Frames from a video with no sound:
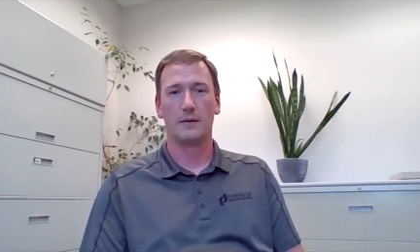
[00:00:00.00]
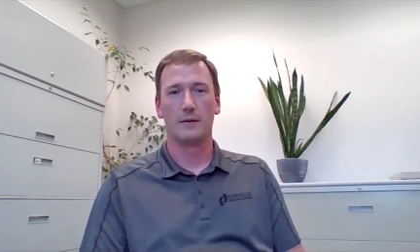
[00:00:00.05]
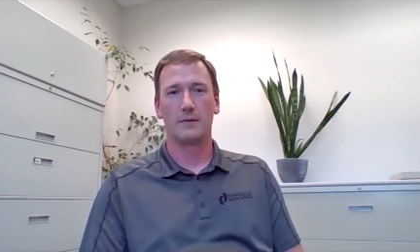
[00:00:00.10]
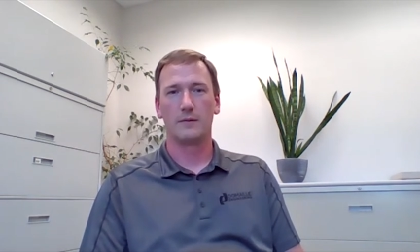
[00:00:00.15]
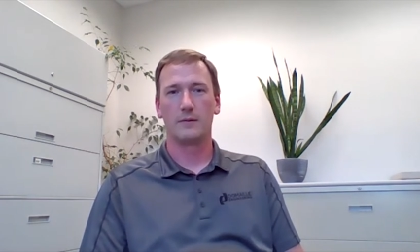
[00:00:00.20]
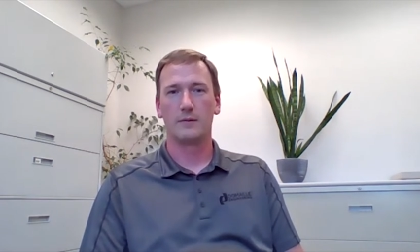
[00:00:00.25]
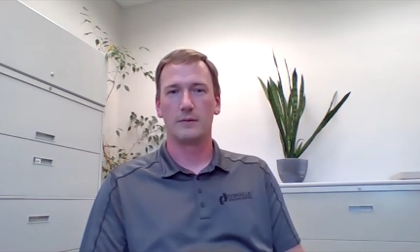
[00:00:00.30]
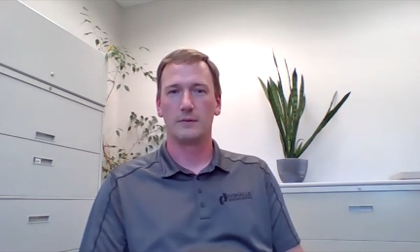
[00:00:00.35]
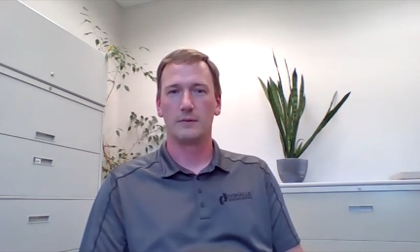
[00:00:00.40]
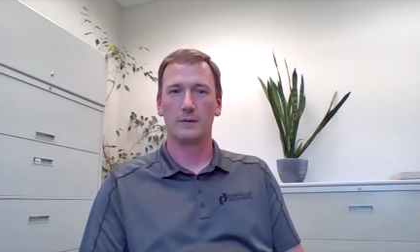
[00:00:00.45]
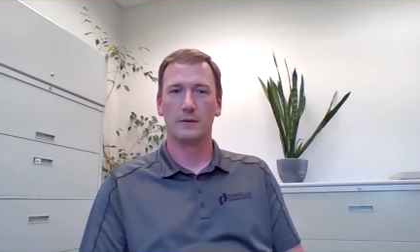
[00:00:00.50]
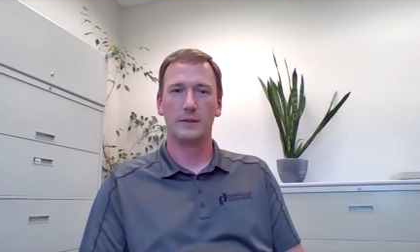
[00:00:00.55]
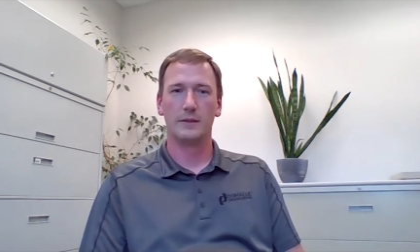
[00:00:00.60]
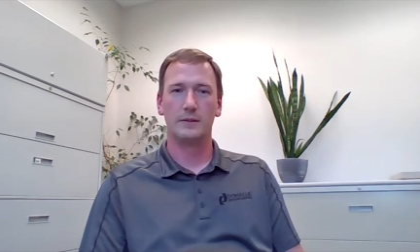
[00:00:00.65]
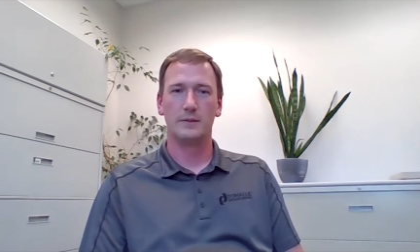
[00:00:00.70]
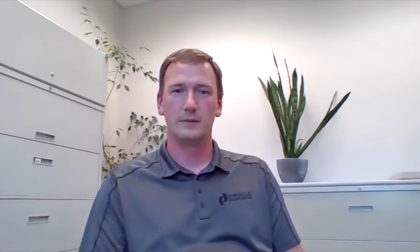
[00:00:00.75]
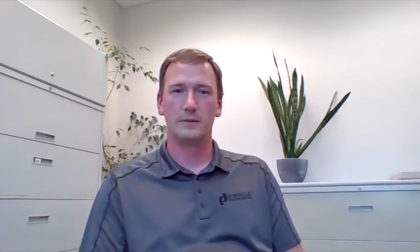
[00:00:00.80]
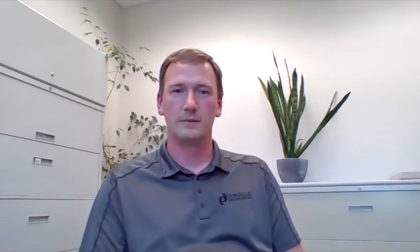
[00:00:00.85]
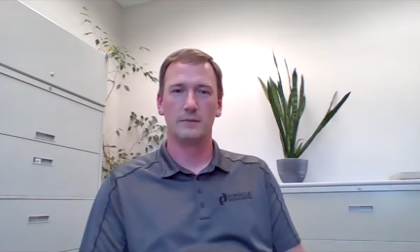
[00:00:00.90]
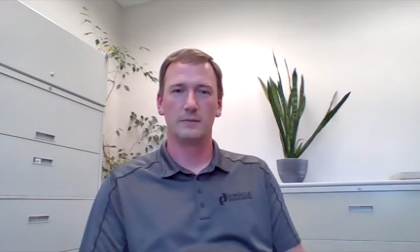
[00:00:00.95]
could lead
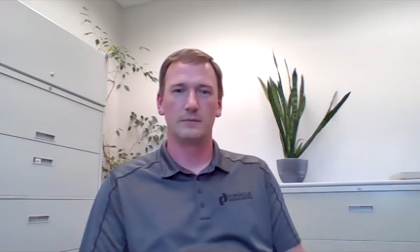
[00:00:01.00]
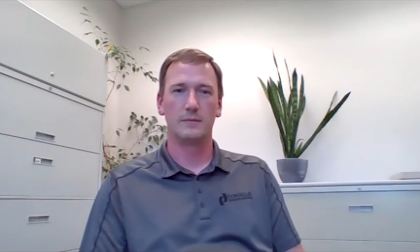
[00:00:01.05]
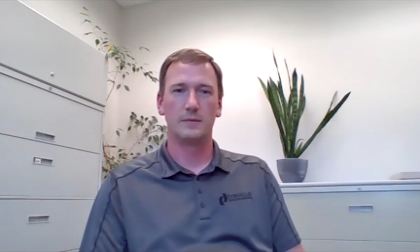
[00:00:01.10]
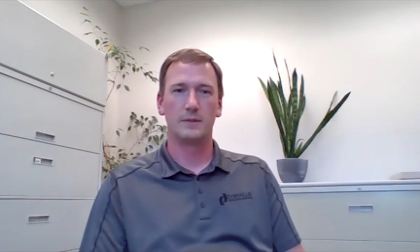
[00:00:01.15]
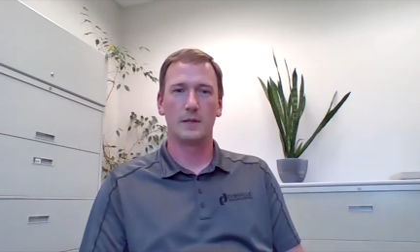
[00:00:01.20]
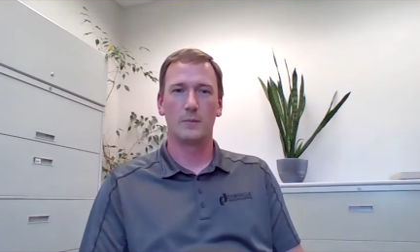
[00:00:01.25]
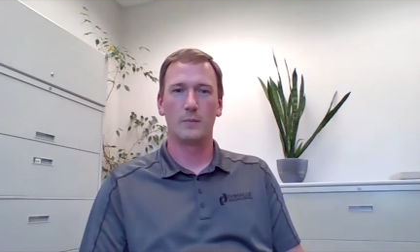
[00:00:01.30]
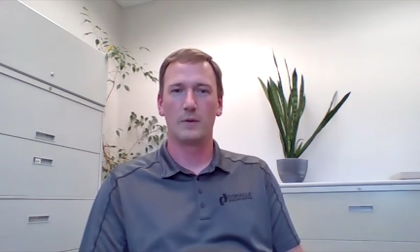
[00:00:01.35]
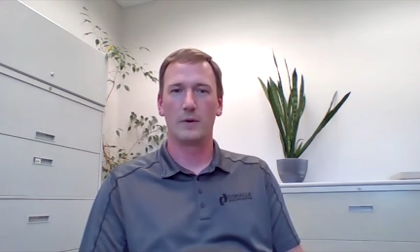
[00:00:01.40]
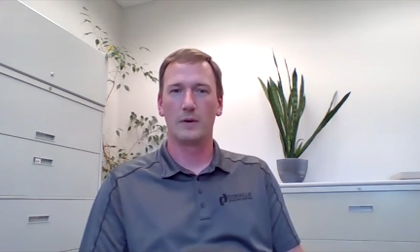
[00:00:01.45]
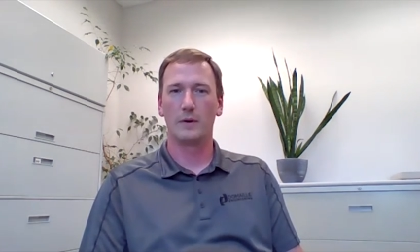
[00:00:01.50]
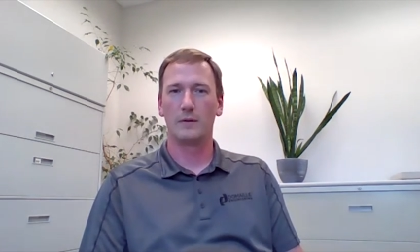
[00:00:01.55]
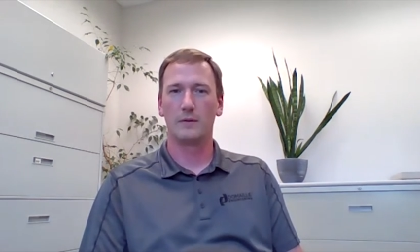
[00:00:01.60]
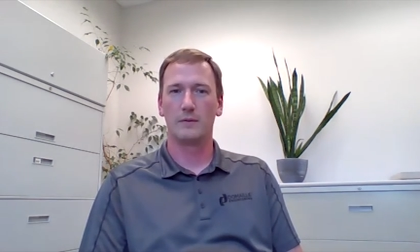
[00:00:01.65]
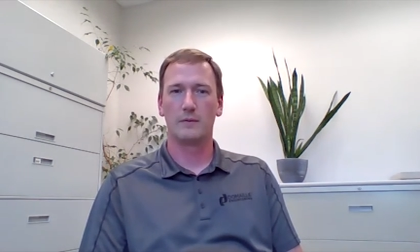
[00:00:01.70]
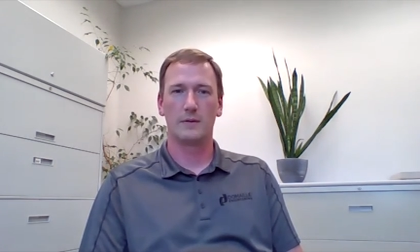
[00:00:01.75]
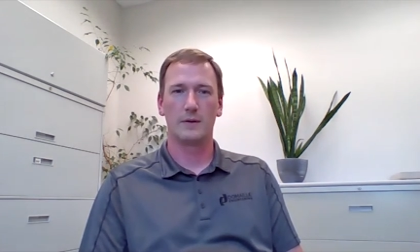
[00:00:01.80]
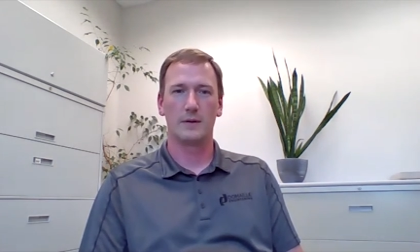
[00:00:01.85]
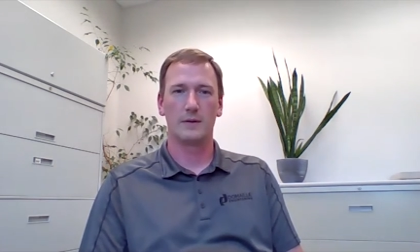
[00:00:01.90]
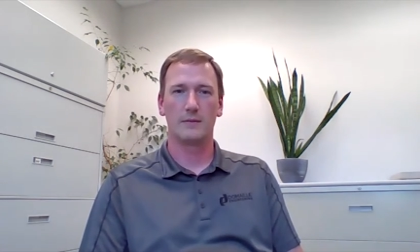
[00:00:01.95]
you somewhere
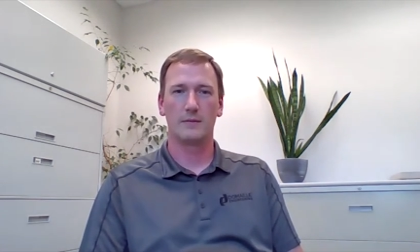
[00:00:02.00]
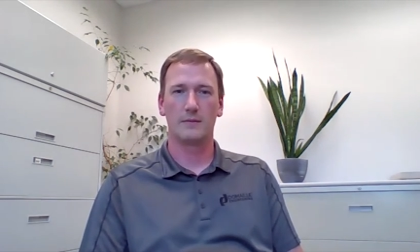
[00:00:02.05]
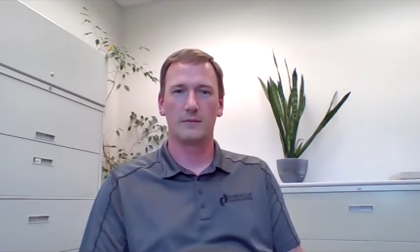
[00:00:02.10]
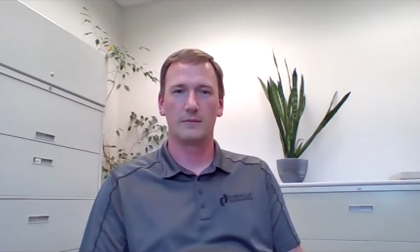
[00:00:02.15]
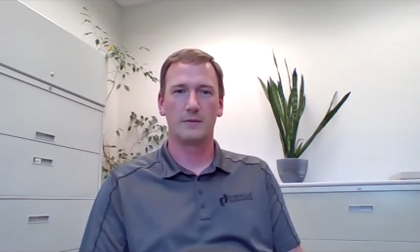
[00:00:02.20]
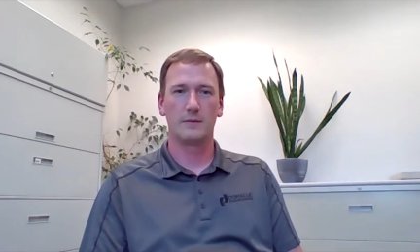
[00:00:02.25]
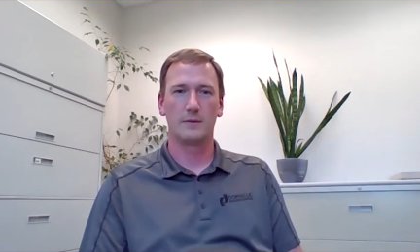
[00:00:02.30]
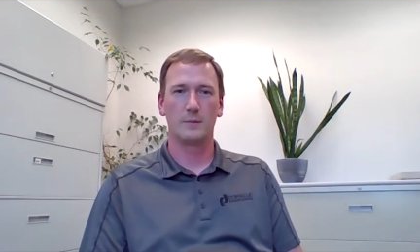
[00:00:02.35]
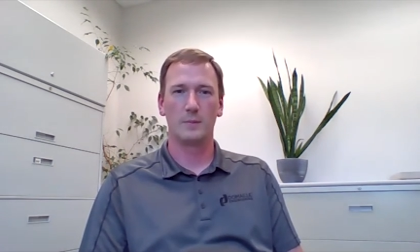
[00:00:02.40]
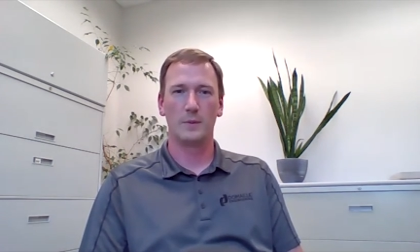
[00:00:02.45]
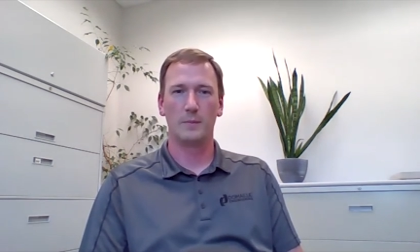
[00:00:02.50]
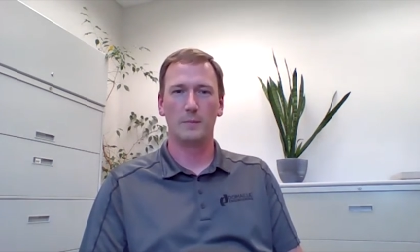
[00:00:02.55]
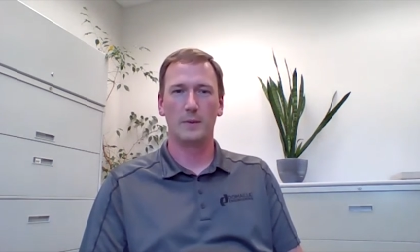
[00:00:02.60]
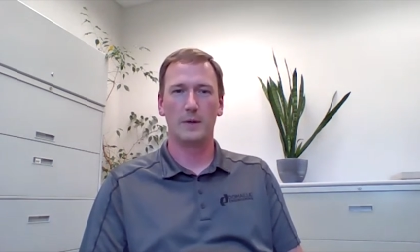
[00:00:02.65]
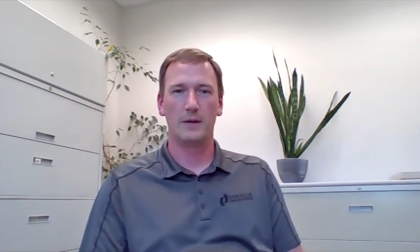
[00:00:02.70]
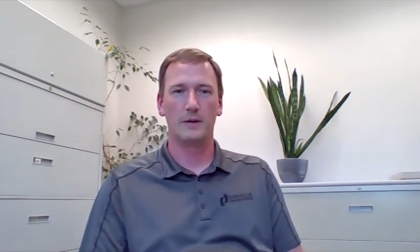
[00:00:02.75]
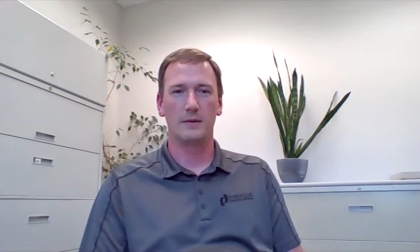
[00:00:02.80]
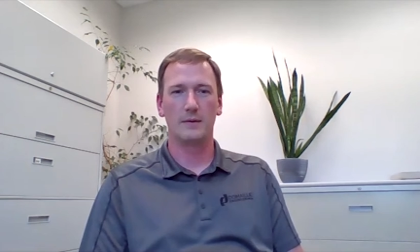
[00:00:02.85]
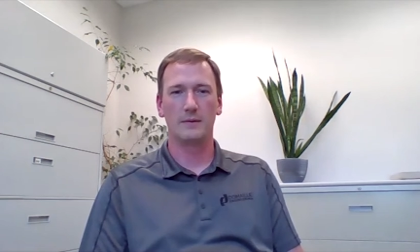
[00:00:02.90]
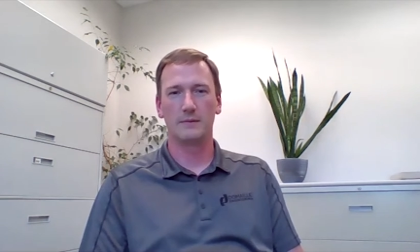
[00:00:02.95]
that could be better.